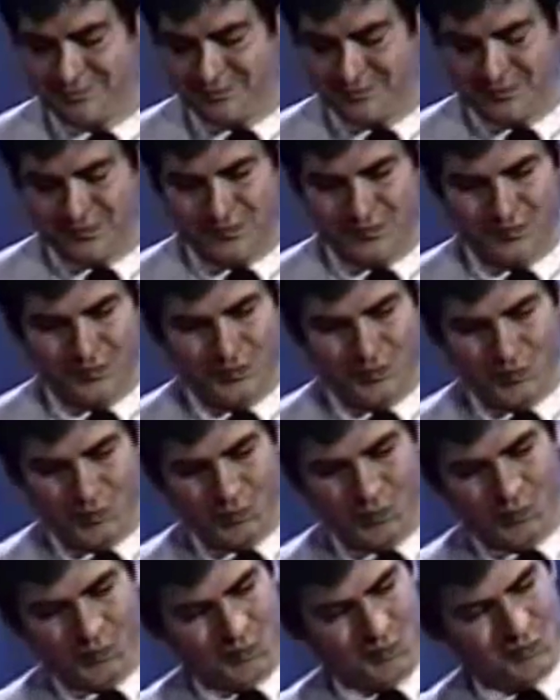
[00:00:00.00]
that Rome
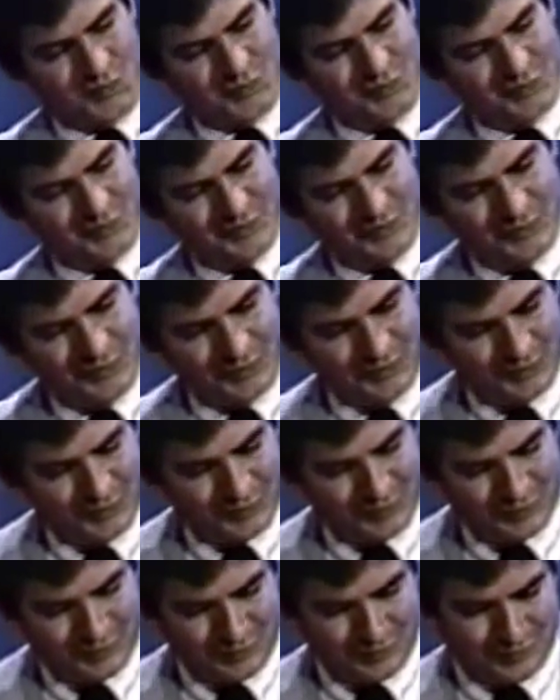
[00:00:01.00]
claims to have,
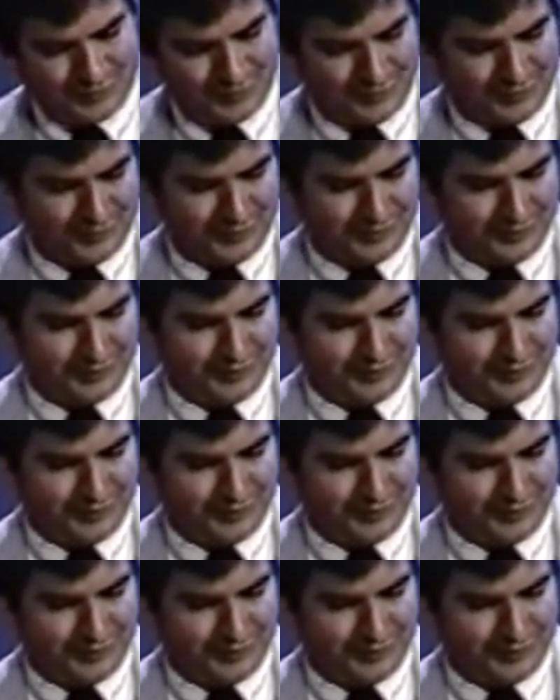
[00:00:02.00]
have